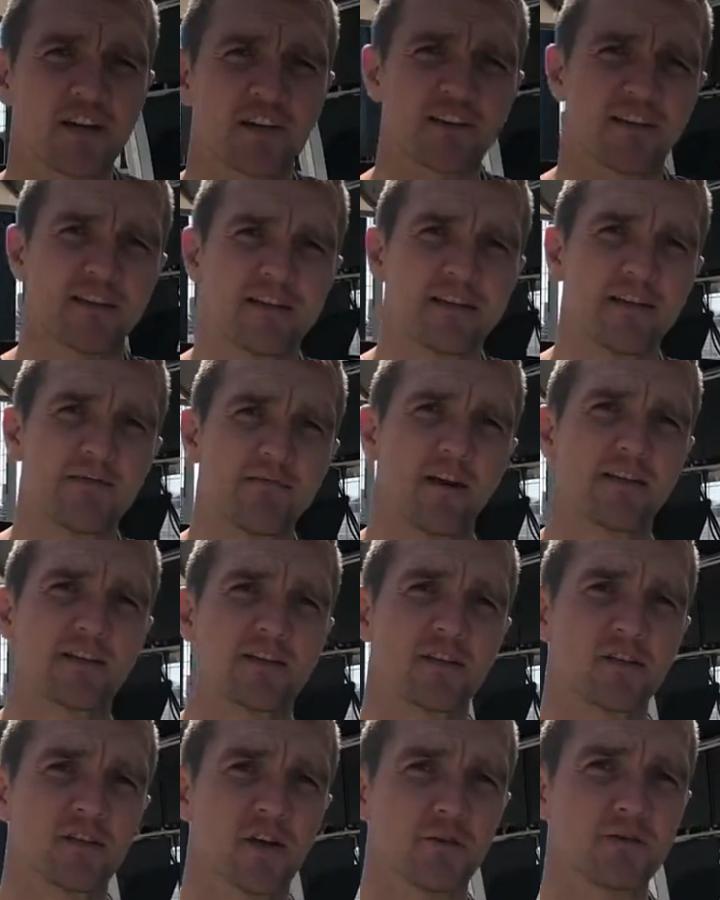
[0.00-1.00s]
Chan DC
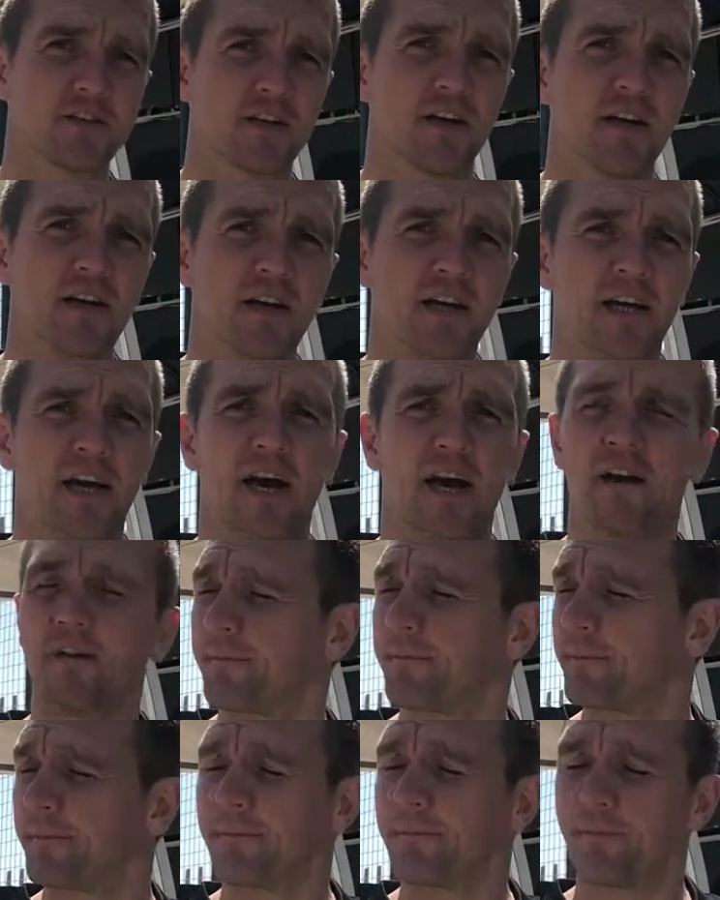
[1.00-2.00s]
Racing Jota.
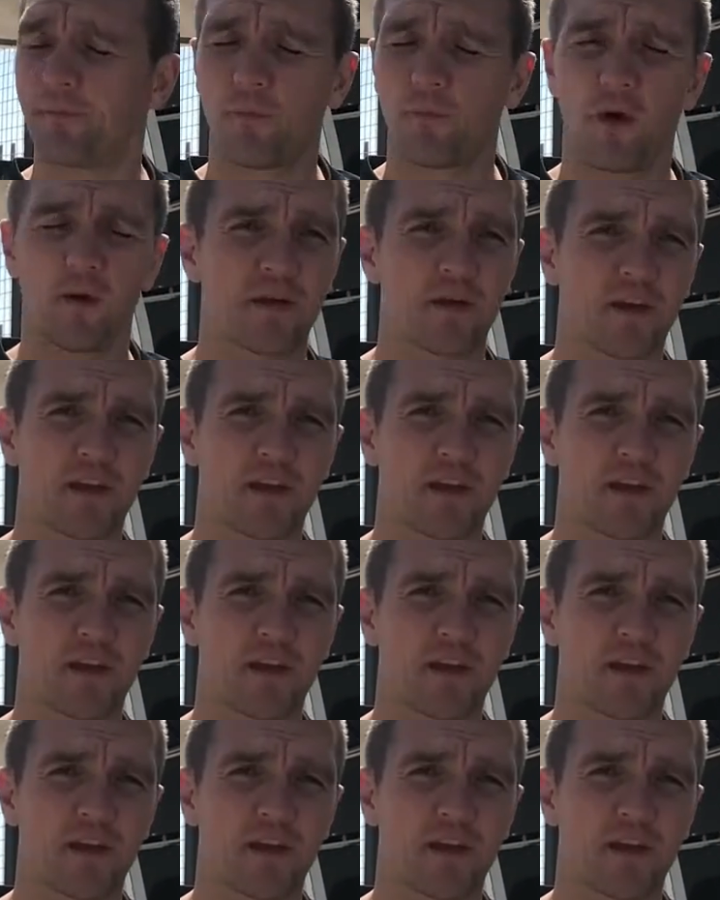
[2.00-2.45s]
I'm